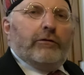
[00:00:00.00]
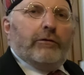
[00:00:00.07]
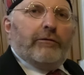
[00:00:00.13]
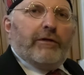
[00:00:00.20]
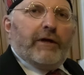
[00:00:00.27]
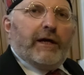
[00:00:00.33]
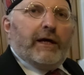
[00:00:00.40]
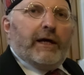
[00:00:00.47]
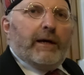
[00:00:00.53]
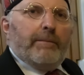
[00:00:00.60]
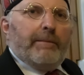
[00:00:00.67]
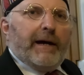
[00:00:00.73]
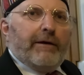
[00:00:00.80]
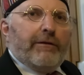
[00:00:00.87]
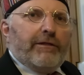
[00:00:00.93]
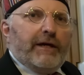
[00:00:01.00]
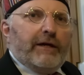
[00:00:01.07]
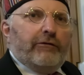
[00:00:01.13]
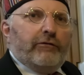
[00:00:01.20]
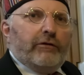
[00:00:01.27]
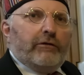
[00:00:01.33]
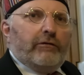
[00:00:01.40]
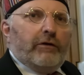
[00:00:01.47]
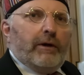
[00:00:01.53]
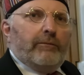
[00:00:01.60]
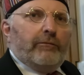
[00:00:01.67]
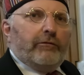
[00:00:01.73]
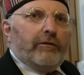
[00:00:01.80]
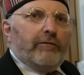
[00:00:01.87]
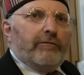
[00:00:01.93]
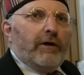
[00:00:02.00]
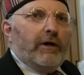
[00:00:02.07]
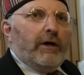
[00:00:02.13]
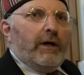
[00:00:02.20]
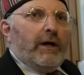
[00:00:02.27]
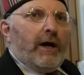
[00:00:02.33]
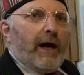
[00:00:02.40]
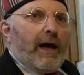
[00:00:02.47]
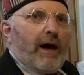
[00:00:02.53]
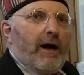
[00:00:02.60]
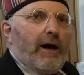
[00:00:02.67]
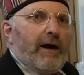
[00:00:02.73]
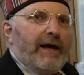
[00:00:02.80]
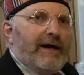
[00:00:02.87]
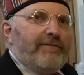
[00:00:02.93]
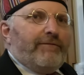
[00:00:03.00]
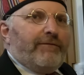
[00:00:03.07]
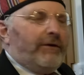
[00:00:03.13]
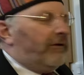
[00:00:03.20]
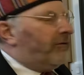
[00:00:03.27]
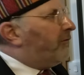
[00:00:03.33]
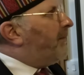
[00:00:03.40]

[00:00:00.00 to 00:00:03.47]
to thinking about things in terms of infinite